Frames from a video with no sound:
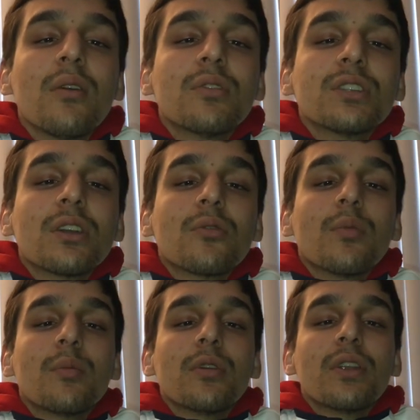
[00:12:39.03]
I wish I could
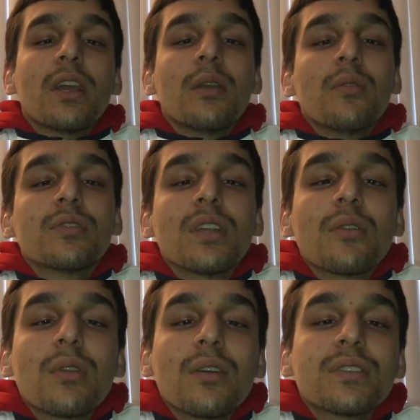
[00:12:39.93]
remember your name. It was
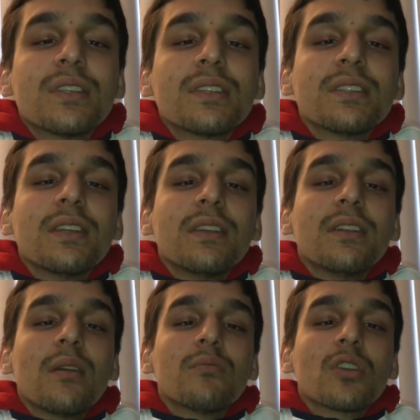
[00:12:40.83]
like when I was
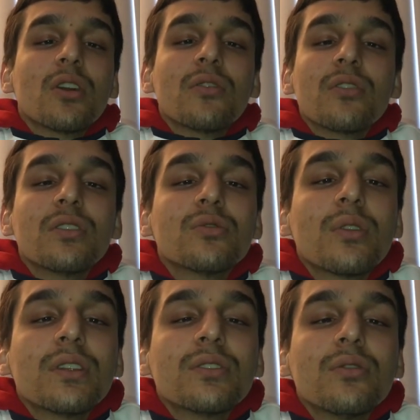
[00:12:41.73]
16. I'm currently
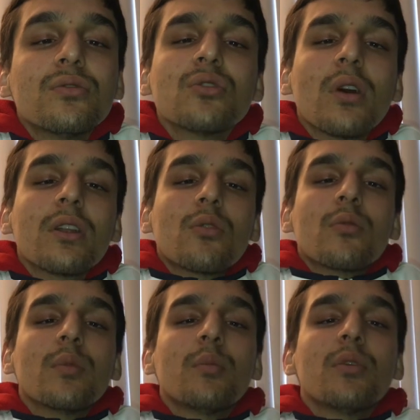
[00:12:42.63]
22, so I don't
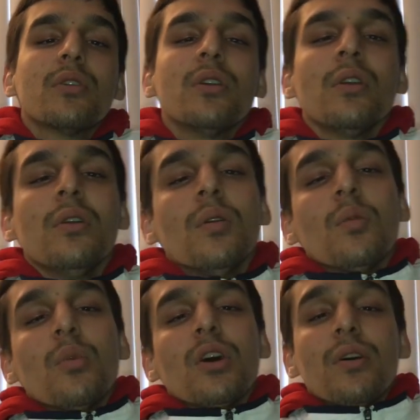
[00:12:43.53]
remember.
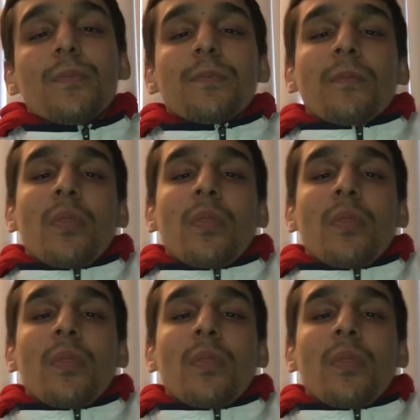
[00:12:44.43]
But